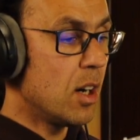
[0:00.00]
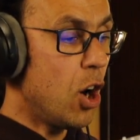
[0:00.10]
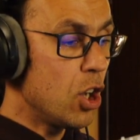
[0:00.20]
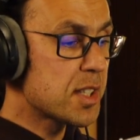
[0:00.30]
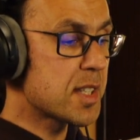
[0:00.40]

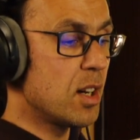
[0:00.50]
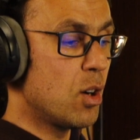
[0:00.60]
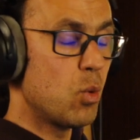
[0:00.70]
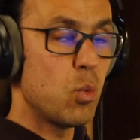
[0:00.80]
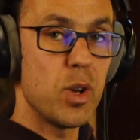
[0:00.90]

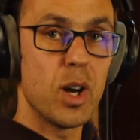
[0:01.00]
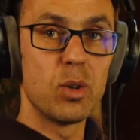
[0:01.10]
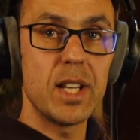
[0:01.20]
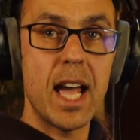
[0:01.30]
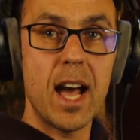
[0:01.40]
Also, we
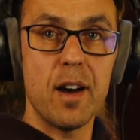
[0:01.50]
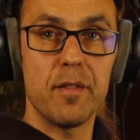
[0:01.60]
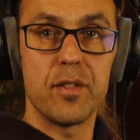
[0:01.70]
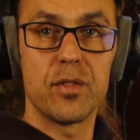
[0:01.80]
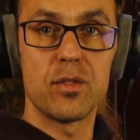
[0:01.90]
only
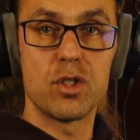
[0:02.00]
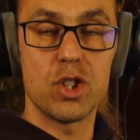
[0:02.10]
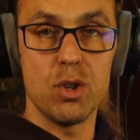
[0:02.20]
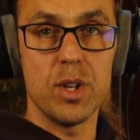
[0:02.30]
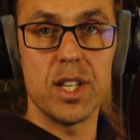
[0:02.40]
have
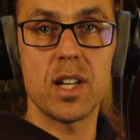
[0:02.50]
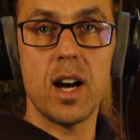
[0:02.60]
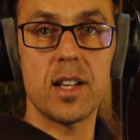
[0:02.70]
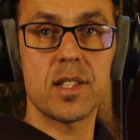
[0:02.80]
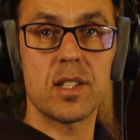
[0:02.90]
2
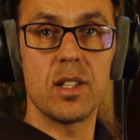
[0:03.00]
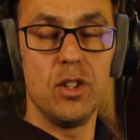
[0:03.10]
guitars,